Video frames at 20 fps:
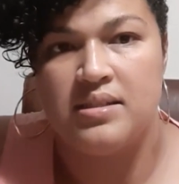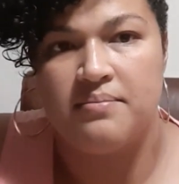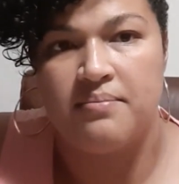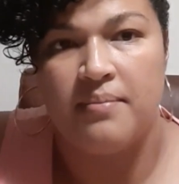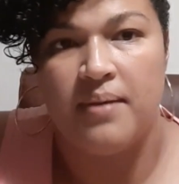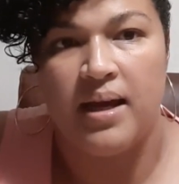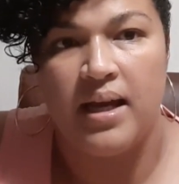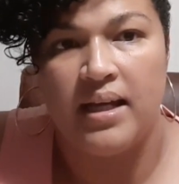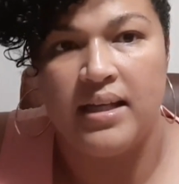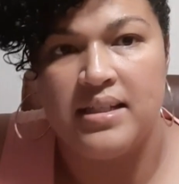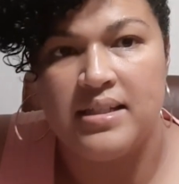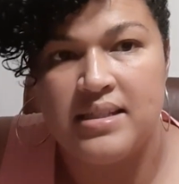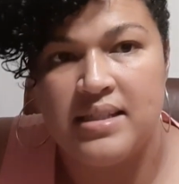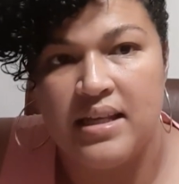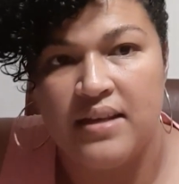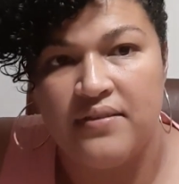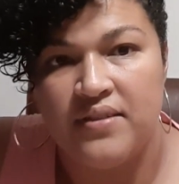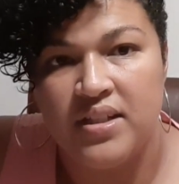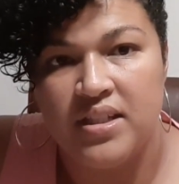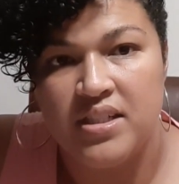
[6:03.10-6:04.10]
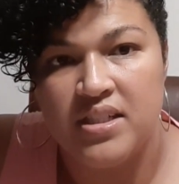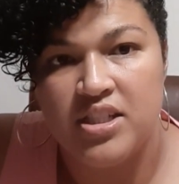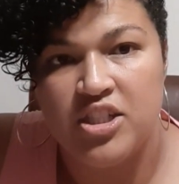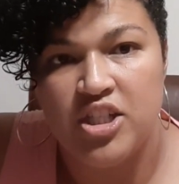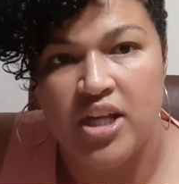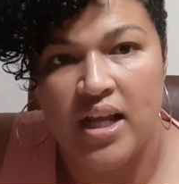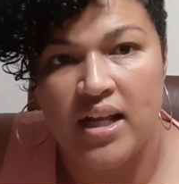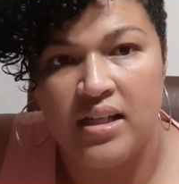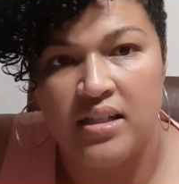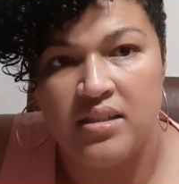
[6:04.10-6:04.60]
my savings
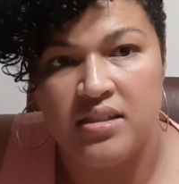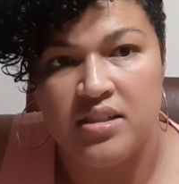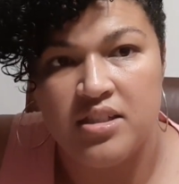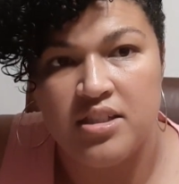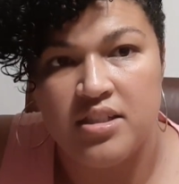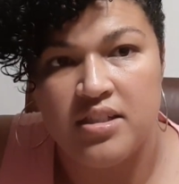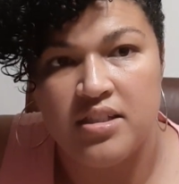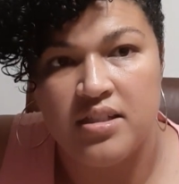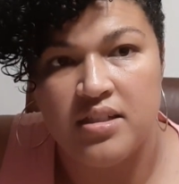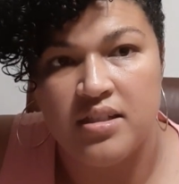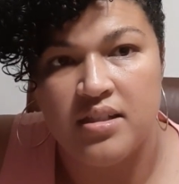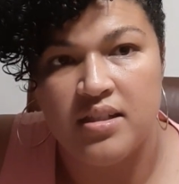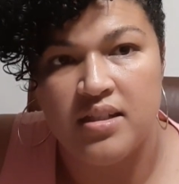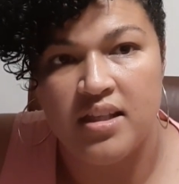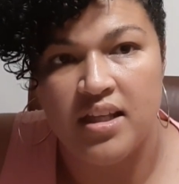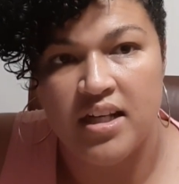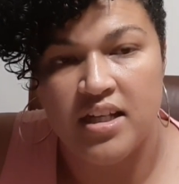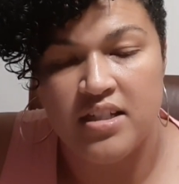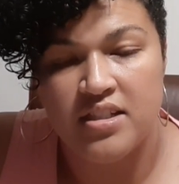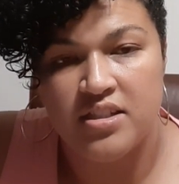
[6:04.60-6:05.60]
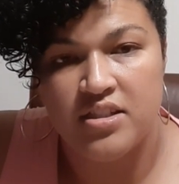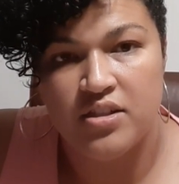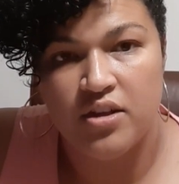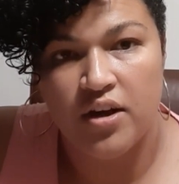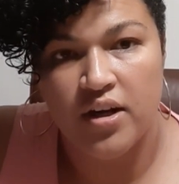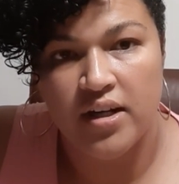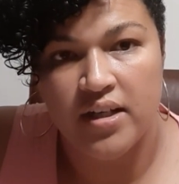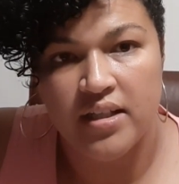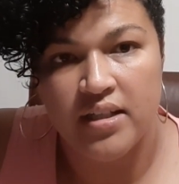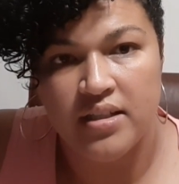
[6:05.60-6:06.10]
challenge that I
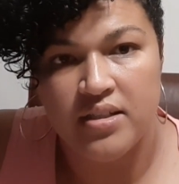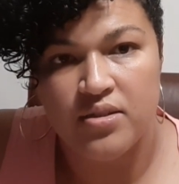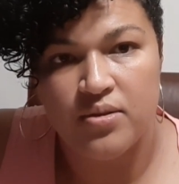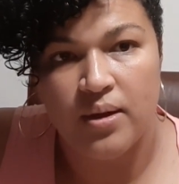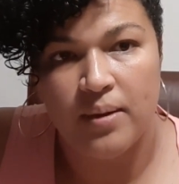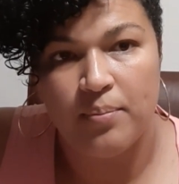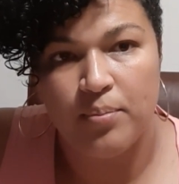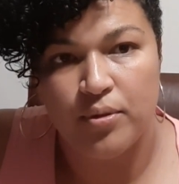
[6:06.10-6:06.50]
started. So